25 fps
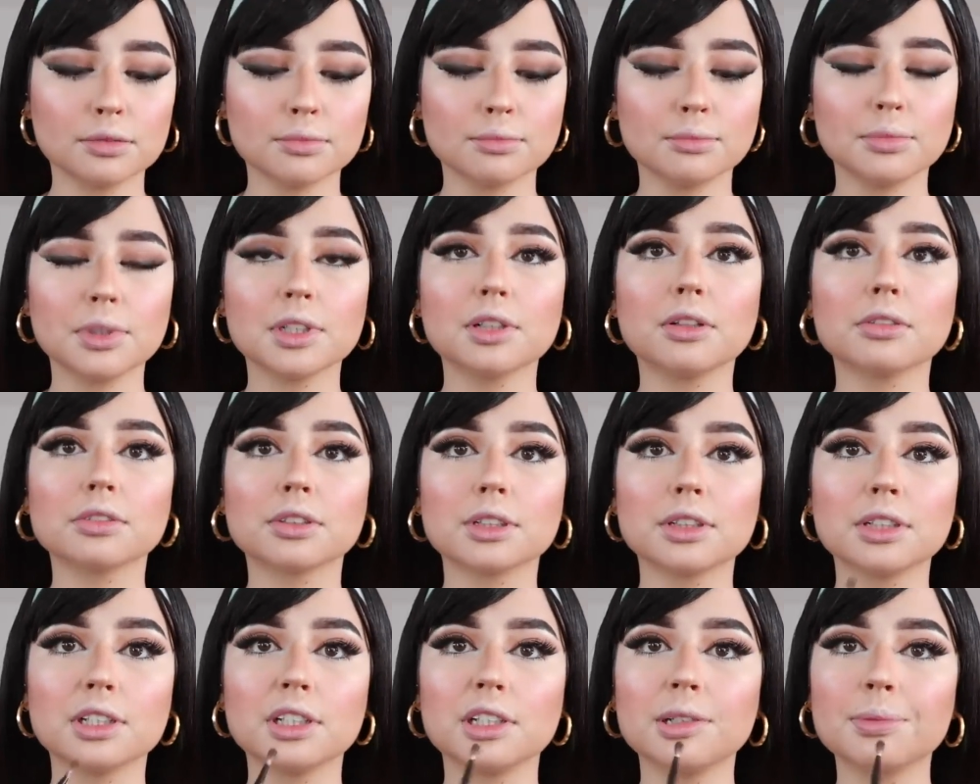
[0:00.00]
below
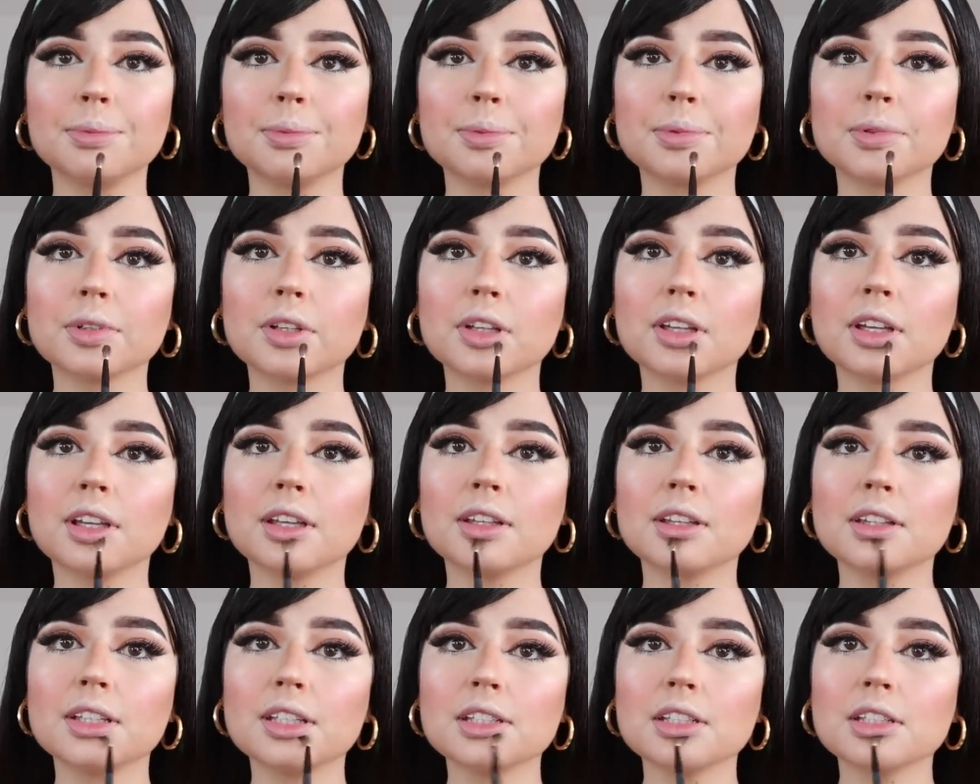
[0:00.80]
the lip,
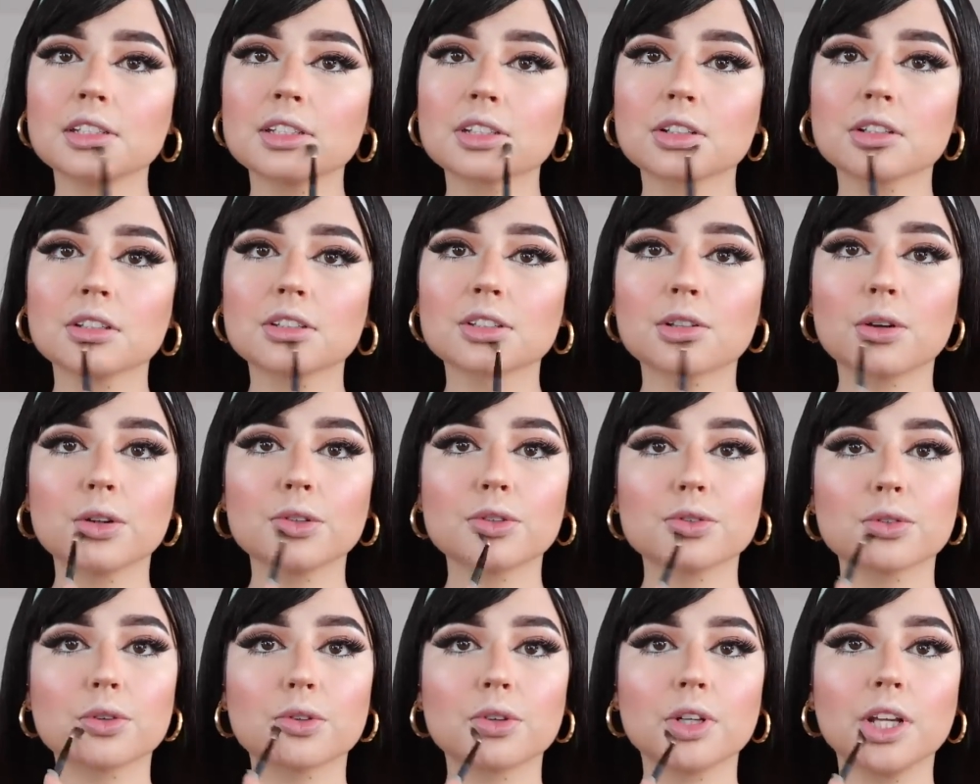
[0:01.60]
and this is
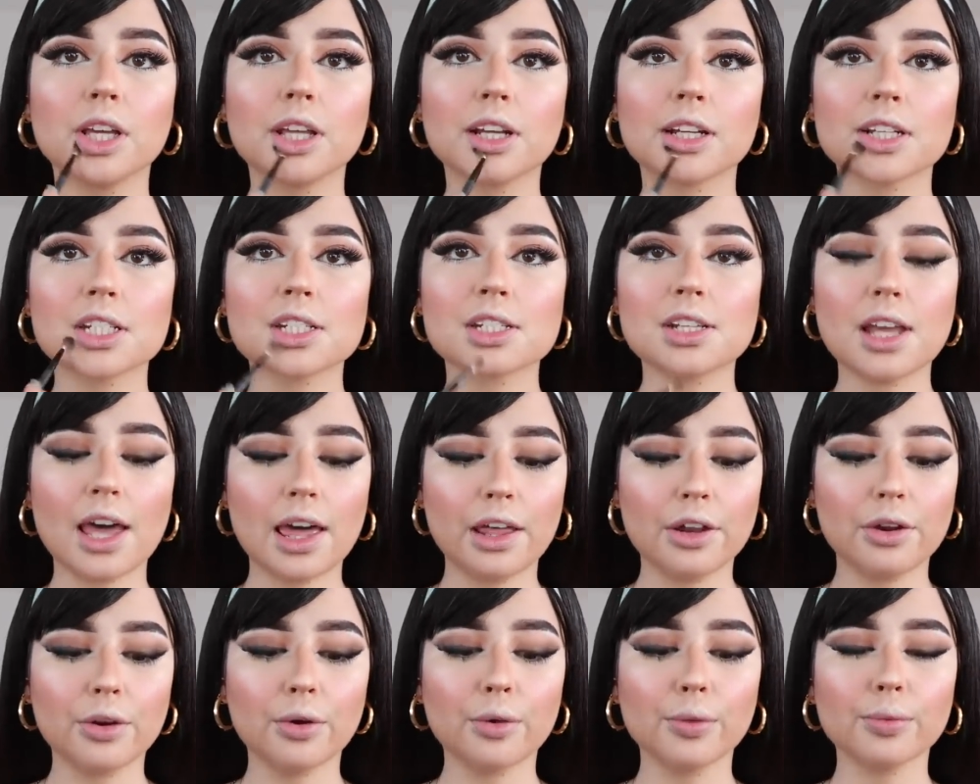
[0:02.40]
going to create a
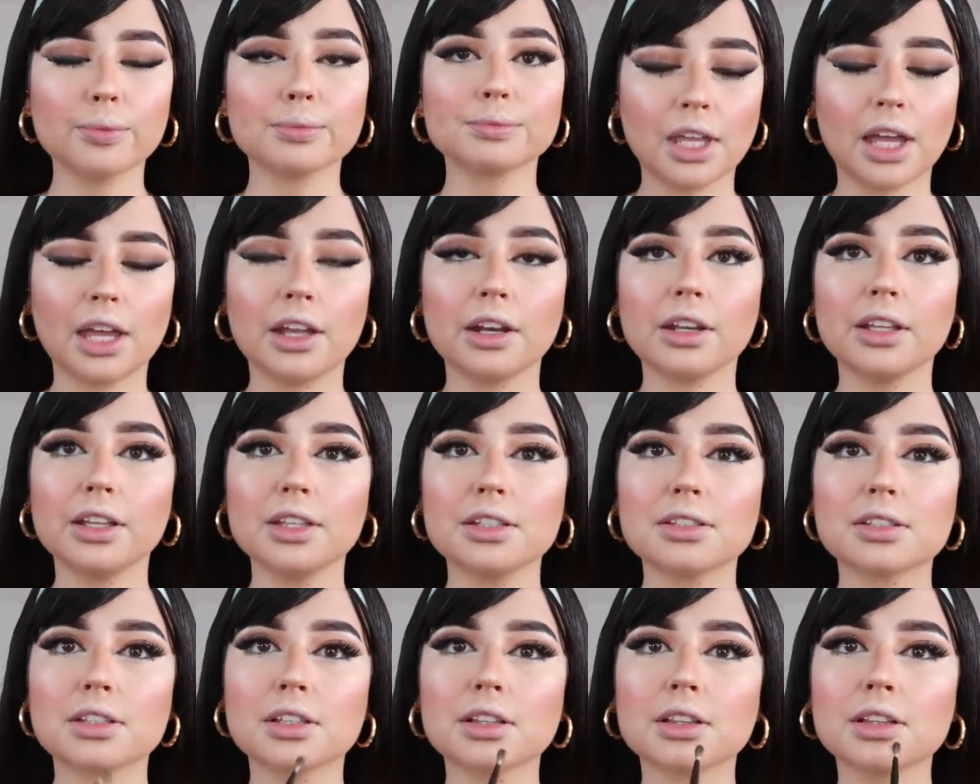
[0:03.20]
shadow that
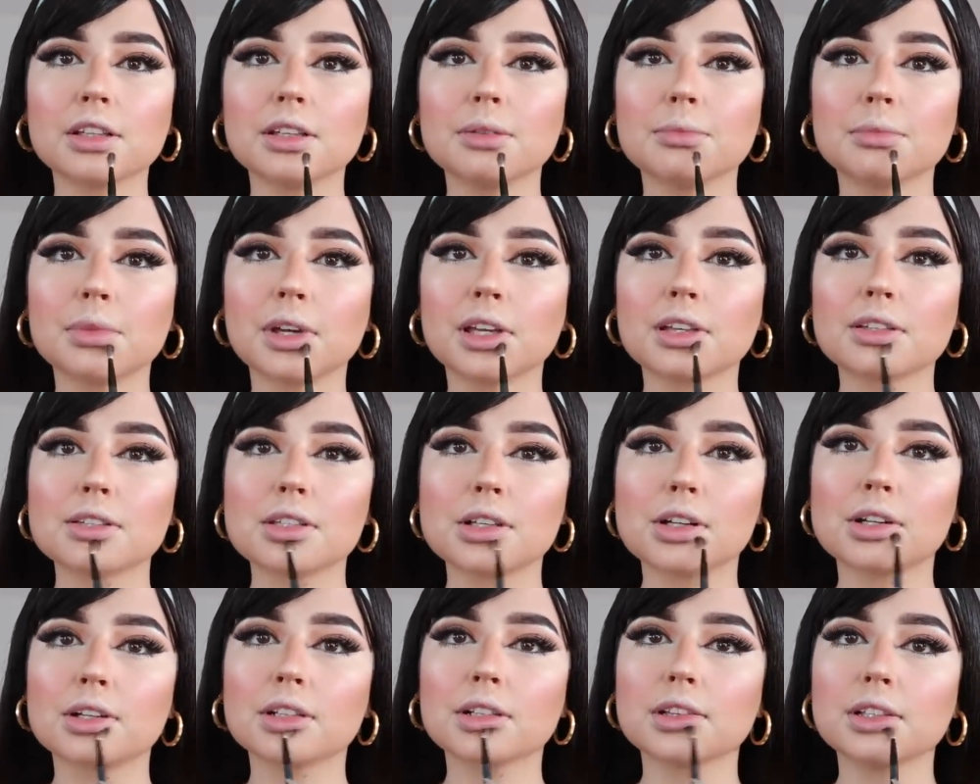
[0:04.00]
instantly
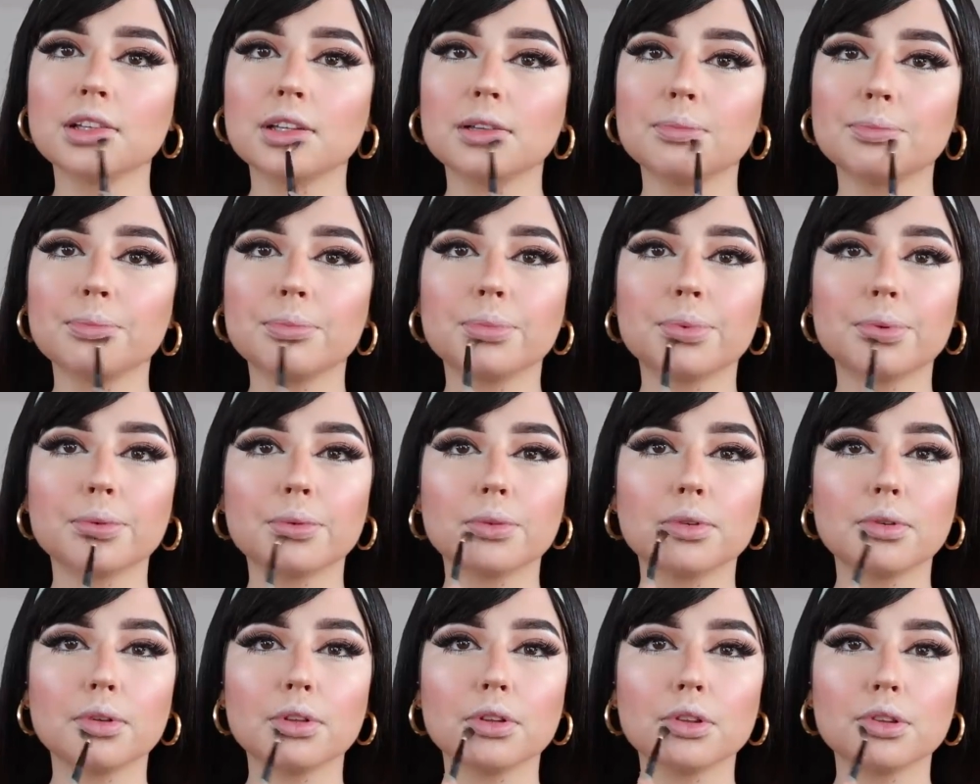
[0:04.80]
makes your lip
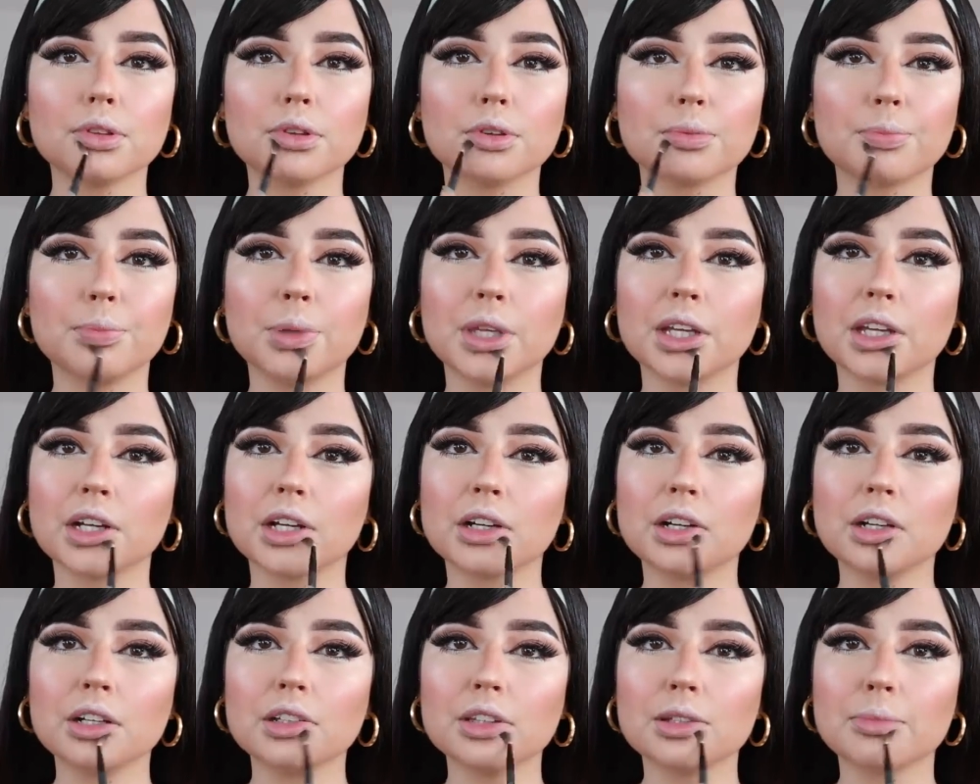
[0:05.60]
look
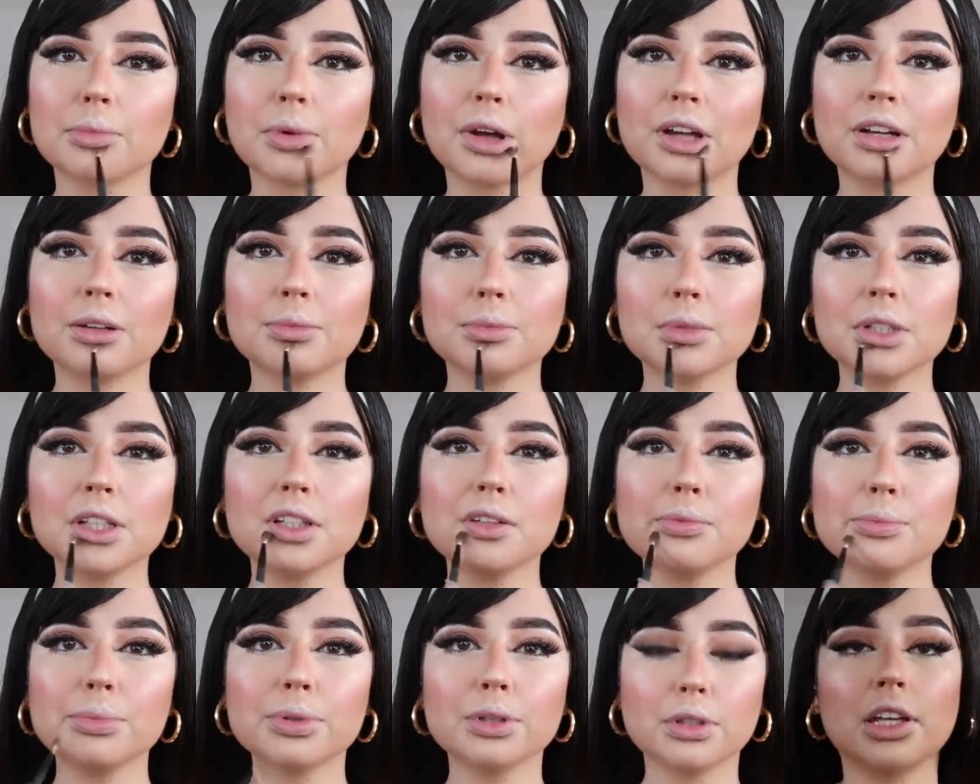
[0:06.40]
bigger, the bottom
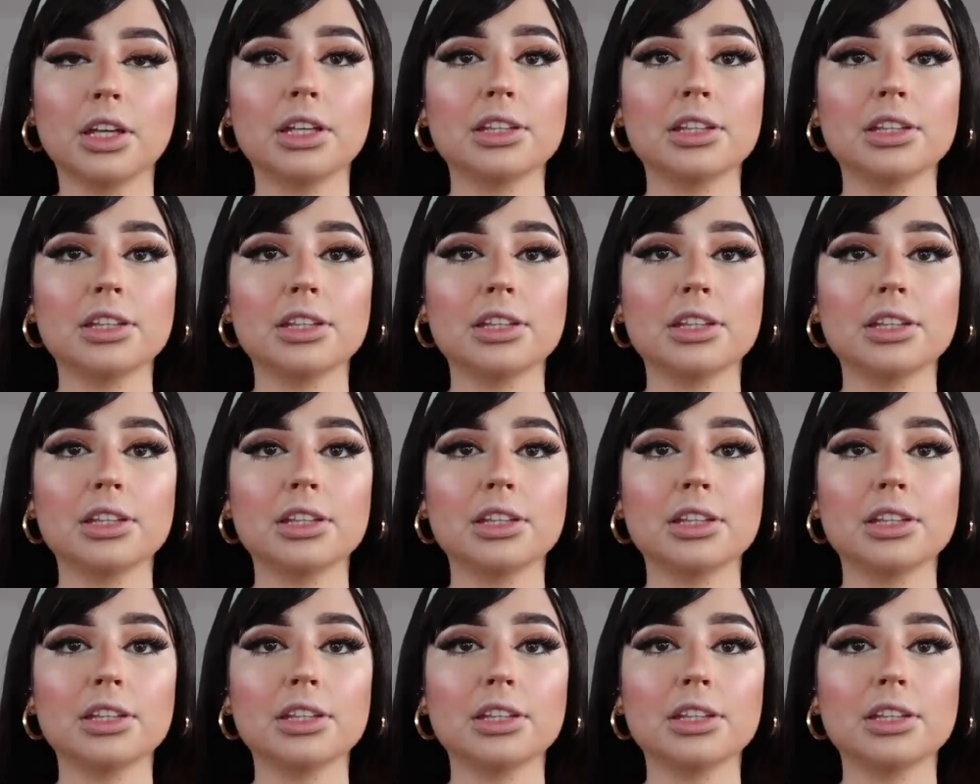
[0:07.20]
lip.